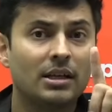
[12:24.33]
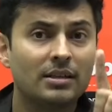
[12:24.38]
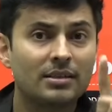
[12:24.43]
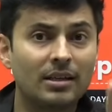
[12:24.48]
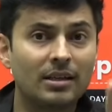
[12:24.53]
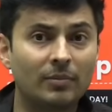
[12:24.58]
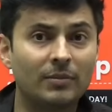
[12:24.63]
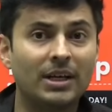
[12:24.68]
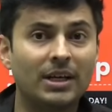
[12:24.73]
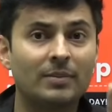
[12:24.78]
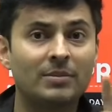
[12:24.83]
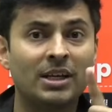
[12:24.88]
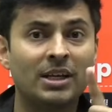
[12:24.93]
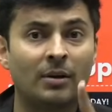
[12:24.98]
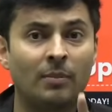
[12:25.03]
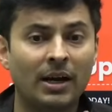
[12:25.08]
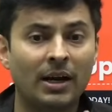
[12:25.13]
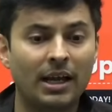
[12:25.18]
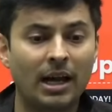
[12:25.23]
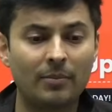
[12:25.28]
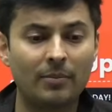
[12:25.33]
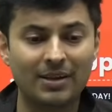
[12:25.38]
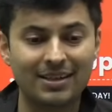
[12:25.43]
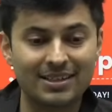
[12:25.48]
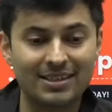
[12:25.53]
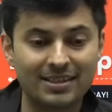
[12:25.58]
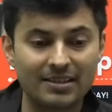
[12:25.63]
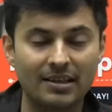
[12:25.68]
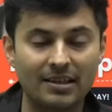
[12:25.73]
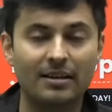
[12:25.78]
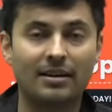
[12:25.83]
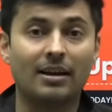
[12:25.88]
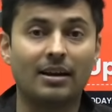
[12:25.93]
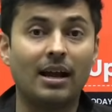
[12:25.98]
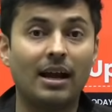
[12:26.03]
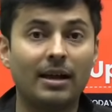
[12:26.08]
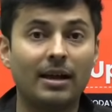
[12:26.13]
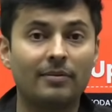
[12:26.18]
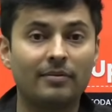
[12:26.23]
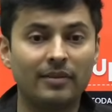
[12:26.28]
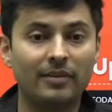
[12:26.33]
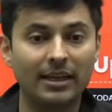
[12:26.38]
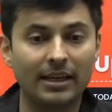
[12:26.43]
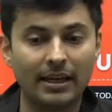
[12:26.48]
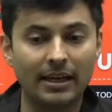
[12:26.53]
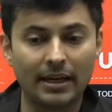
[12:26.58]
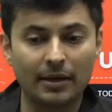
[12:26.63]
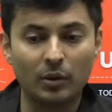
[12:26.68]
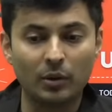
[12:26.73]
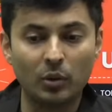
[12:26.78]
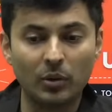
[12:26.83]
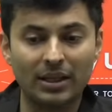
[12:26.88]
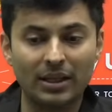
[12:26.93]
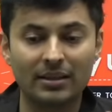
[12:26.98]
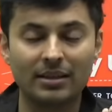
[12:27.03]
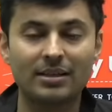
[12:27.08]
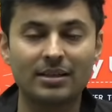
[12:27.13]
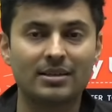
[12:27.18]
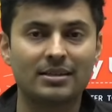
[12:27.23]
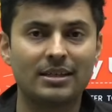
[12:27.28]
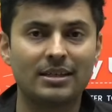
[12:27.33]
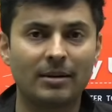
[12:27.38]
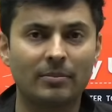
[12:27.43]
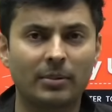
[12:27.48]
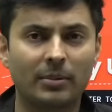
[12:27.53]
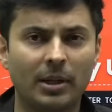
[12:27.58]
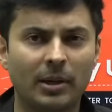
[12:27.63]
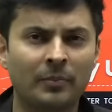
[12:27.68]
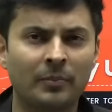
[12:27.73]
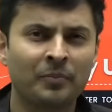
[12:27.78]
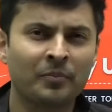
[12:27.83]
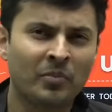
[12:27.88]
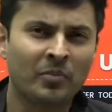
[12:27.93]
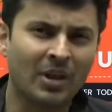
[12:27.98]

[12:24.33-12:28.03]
Sometimes it might happen, sir, I feel like doing this chapter.